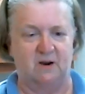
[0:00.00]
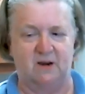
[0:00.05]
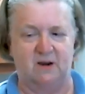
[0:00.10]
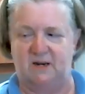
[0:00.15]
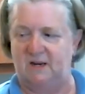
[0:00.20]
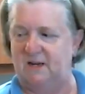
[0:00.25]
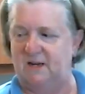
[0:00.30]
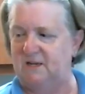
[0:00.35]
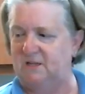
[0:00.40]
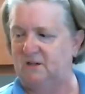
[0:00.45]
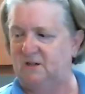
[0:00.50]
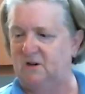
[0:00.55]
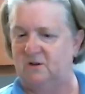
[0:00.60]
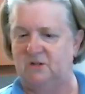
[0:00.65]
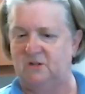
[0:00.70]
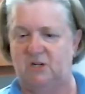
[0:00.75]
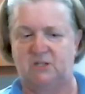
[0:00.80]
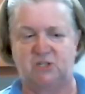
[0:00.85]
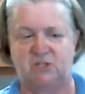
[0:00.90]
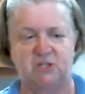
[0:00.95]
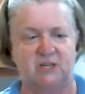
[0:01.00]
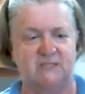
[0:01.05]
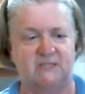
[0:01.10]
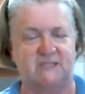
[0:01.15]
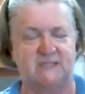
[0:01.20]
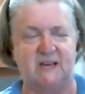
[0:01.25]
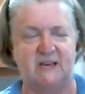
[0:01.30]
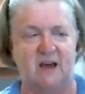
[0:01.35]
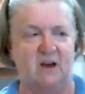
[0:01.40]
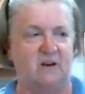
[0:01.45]
and it shuts
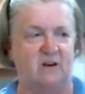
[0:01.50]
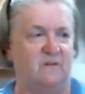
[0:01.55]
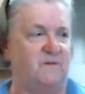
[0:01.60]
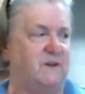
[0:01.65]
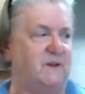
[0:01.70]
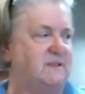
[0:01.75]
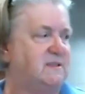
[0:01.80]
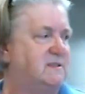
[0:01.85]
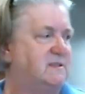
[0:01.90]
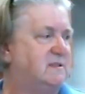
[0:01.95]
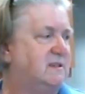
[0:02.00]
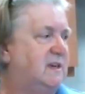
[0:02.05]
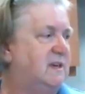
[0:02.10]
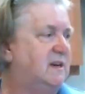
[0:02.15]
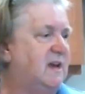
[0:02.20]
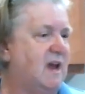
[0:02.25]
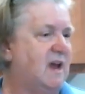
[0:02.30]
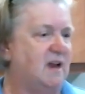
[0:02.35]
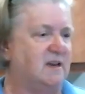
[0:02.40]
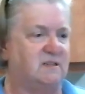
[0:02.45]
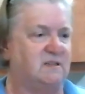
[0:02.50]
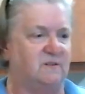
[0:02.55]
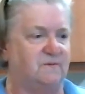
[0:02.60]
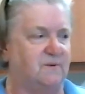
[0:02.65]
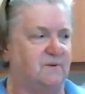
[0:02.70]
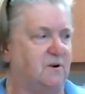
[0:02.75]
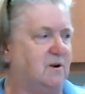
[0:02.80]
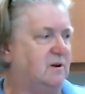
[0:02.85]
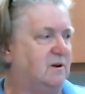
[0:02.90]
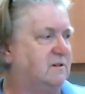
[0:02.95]
down if it's inactive
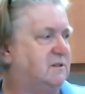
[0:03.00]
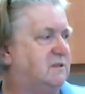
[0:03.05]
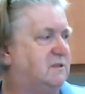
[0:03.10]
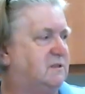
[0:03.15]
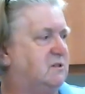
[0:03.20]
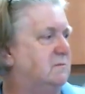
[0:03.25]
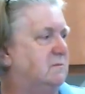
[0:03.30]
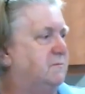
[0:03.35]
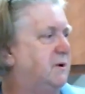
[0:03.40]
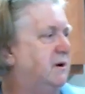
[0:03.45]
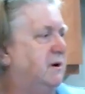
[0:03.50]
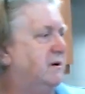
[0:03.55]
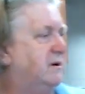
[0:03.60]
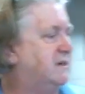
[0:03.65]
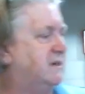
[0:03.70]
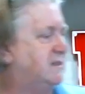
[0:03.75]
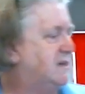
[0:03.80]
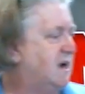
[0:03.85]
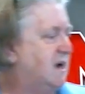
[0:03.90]
for a certain period of